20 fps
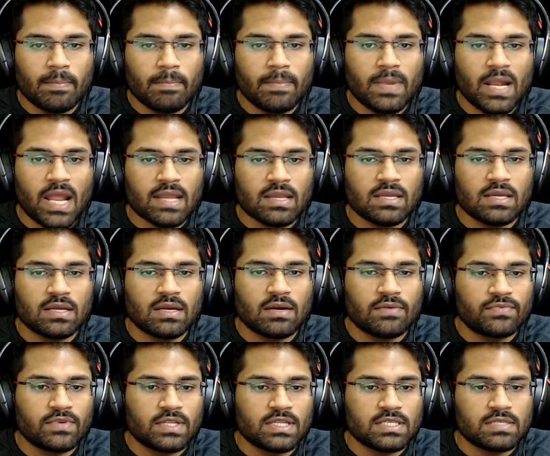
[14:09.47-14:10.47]
black here
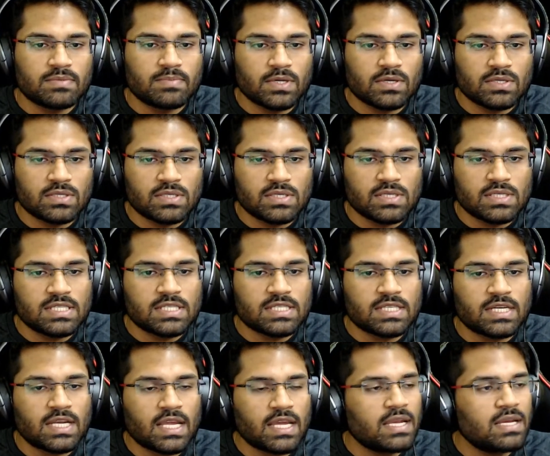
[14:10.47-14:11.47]
after this, because you're
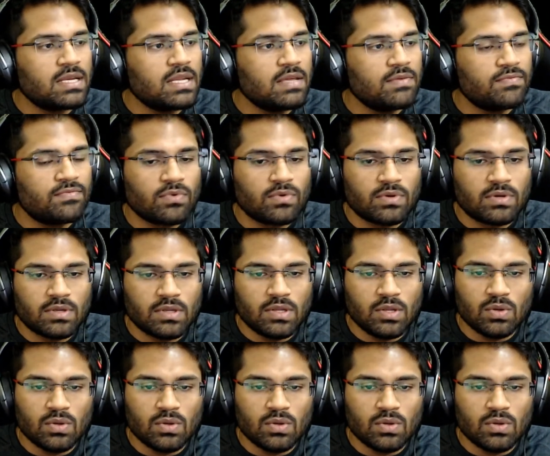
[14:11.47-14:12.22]
just attacking d4.